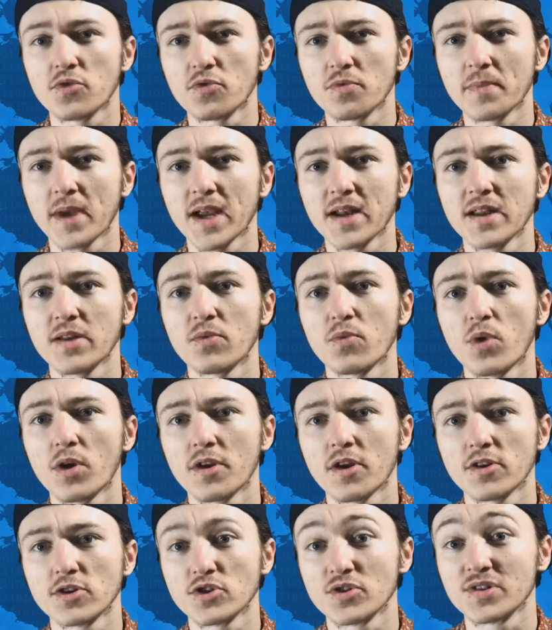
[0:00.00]
The remaining
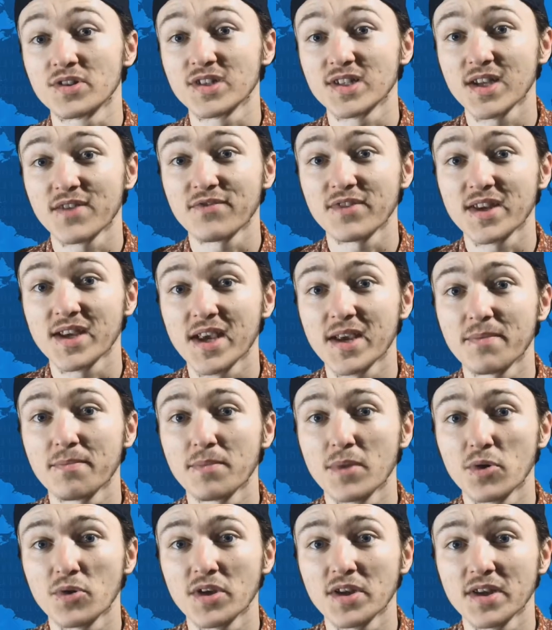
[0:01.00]
$178
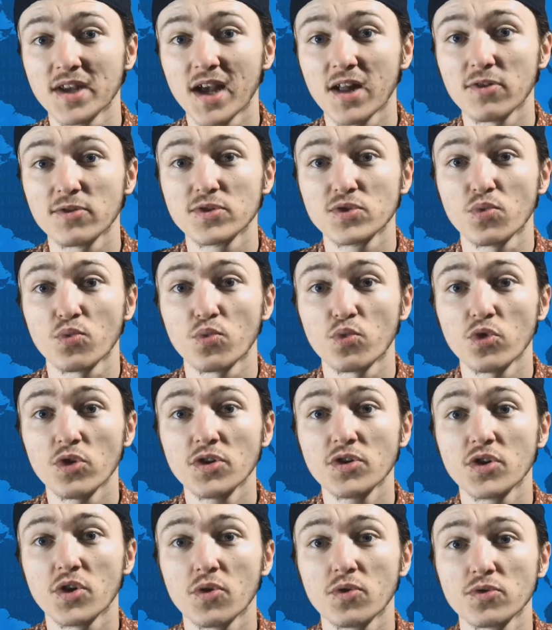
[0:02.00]
million
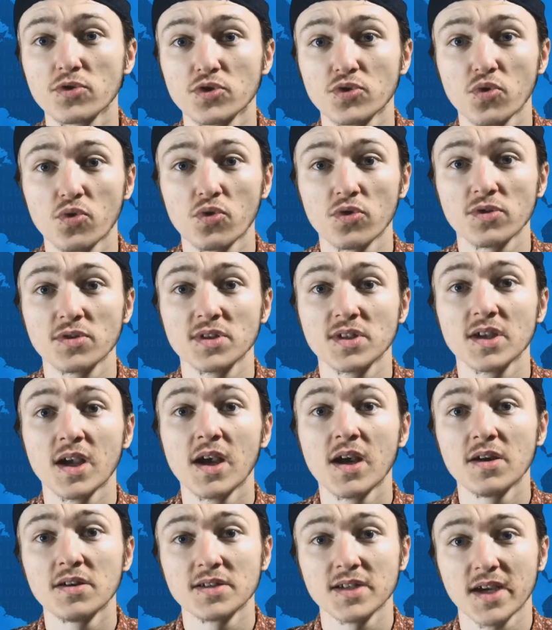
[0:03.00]
would go towards
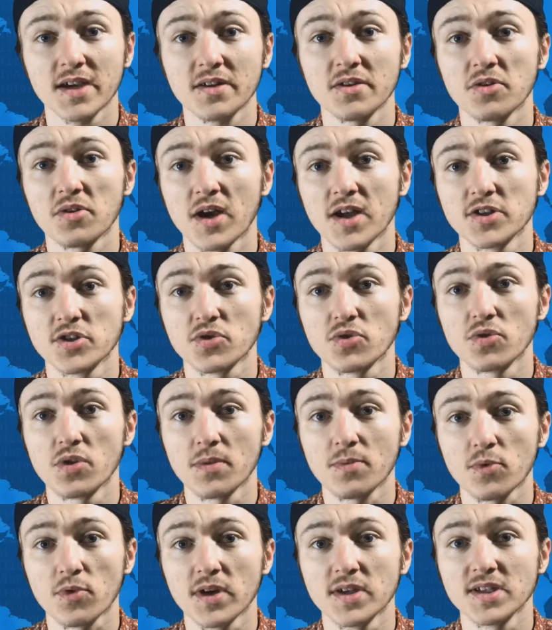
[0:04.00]
technological
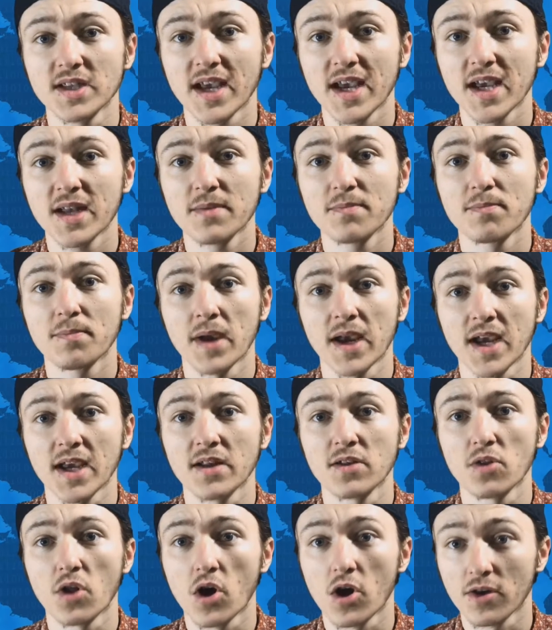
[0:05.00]
upgrades and
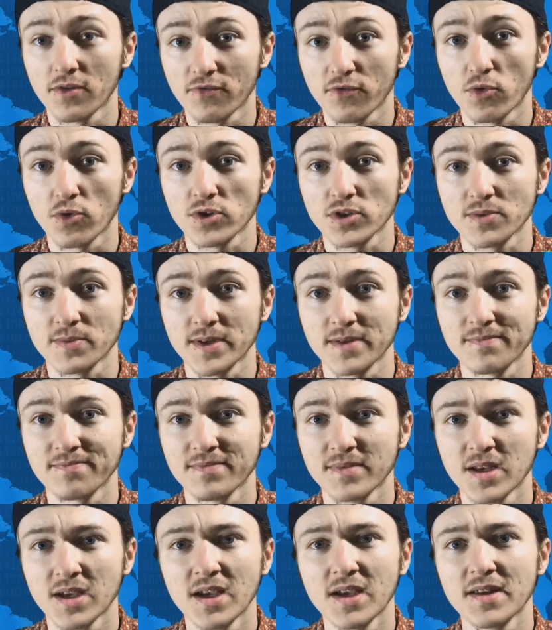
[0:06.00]
paying law enforcement.
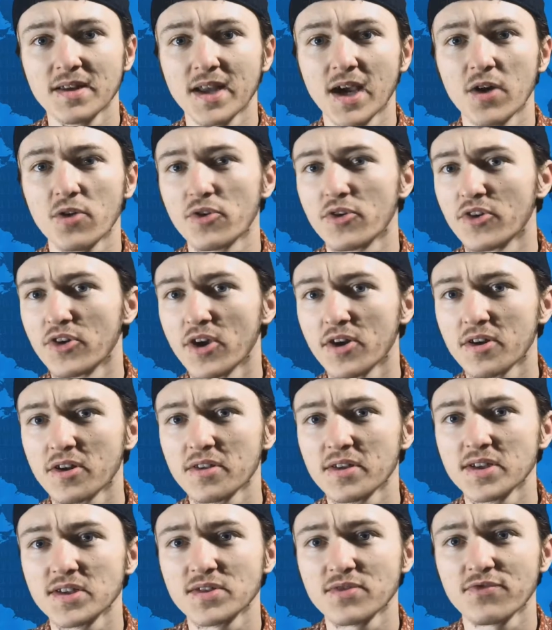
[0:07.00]
Now, none of
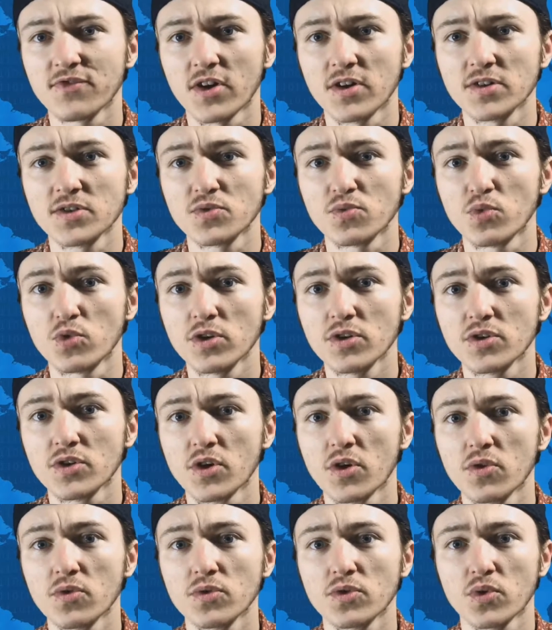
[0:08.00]
these funds would
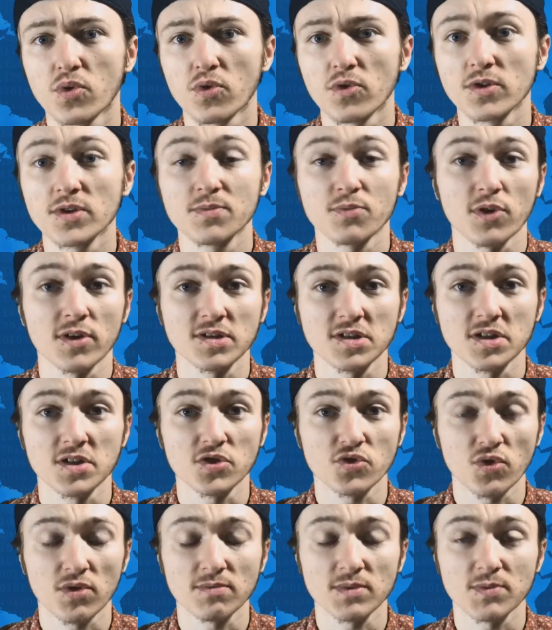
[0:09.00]
go towards President
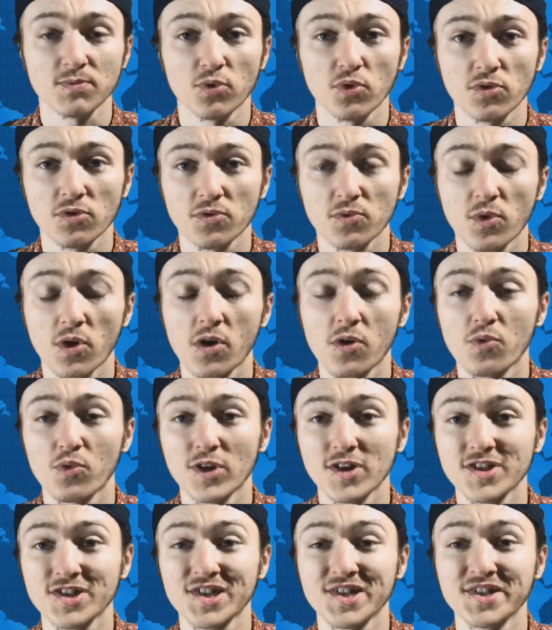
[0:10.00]
Trump's border wall,
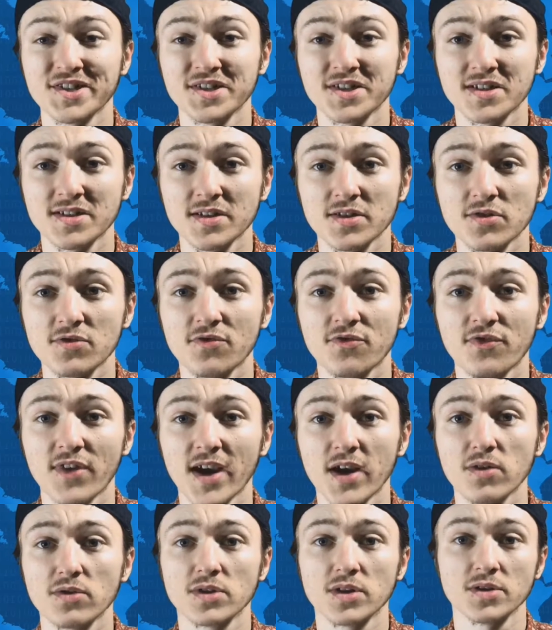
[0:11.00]
which he has still
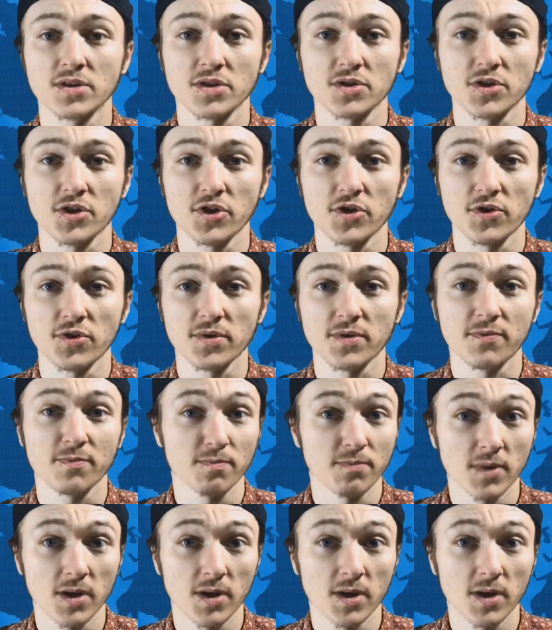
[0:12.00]
failed to secure